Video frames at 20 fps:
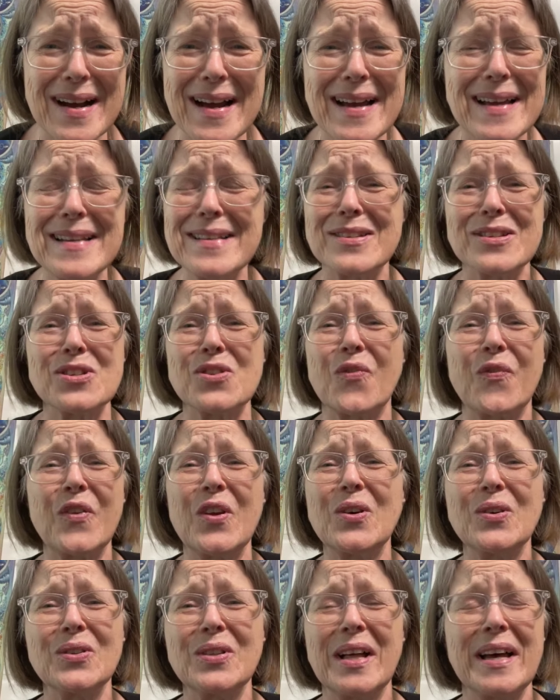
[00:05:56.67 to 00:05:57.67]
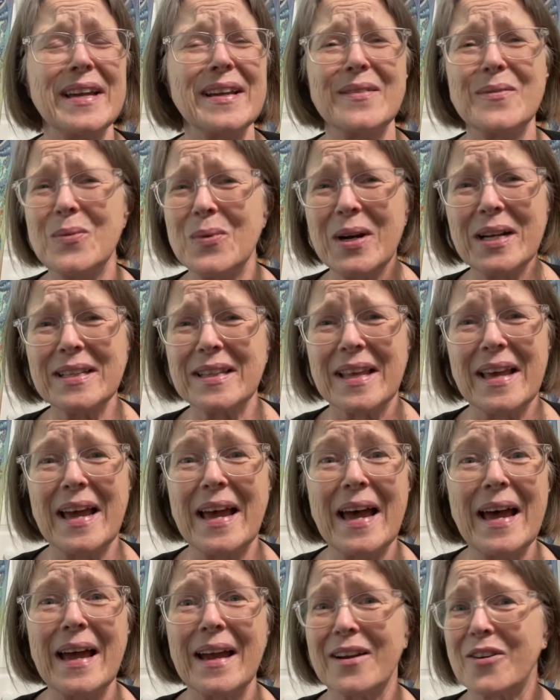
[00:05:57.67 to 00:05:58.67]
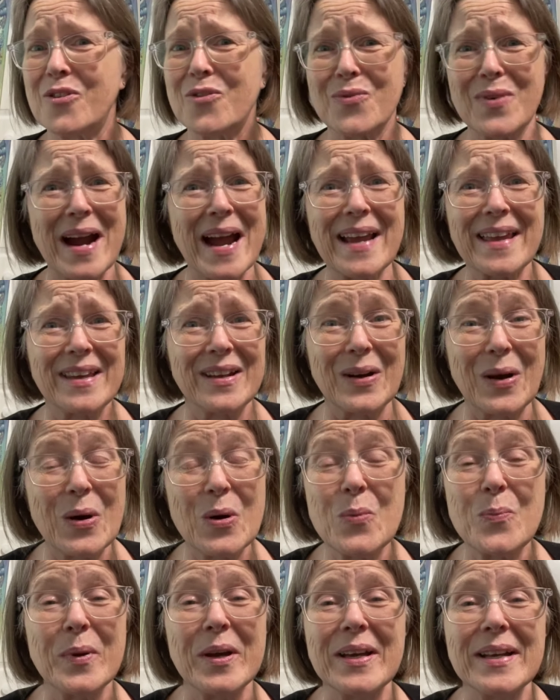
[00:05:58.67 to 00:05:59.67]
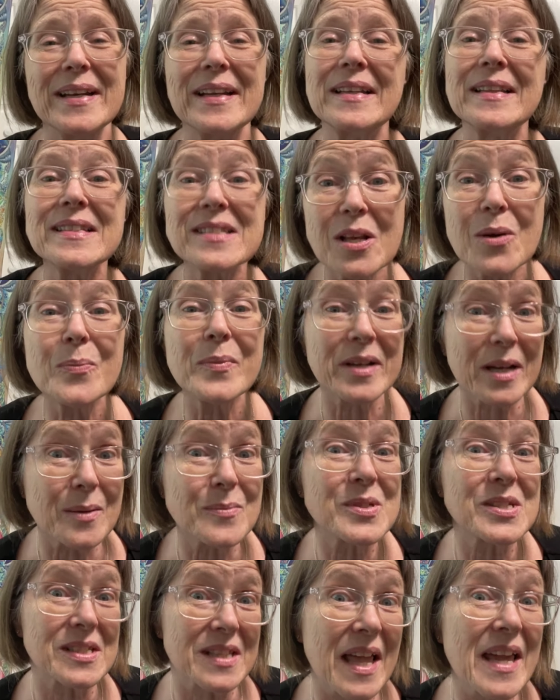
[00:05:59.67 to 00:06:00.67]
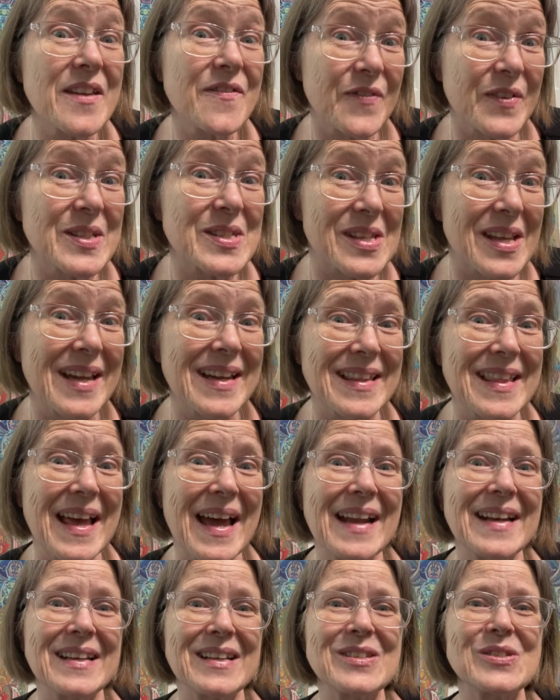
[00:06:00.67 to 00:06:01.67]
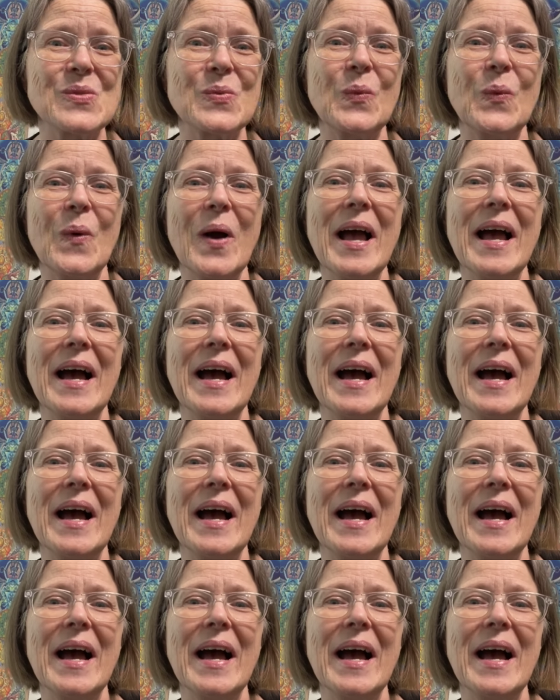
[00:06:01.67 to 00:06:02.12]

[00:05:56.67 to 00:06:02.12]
I just feel like, what the heck, crack it open. And sometimes life is like that as